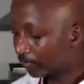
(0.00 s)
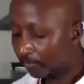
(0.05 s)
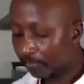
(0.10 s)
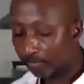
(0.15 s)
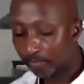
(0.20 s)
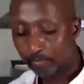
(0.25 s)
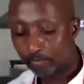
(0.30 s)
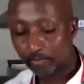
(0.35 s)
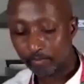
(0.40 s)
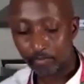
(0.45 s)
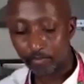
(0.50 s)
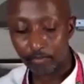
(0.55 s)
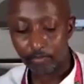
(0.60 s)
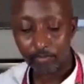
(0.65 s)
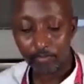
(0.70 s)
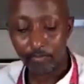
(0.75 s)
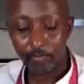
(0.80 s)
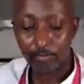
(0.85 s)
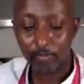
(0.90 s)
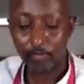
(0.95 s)
from the
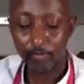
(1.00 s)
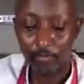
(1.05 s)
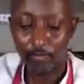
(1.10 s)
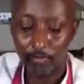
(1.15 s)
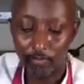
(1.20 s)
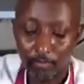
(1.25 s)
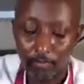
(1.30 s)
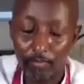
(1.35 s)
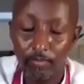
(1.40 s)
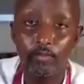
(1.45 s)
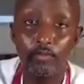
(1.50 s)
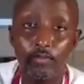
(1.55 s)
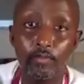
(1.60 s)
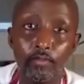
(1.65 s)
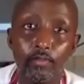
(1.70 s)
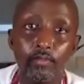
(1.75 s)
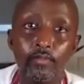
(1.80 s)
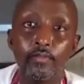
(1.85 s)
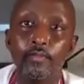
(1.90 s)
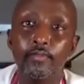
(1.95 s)
skin side or the
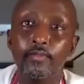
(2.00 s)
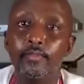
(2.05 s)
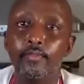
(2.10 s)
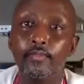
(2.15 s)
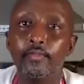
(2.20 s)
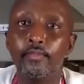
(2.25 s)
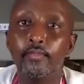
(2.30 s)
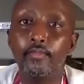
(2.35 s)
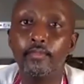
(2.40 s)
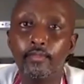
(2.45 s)
flesh side?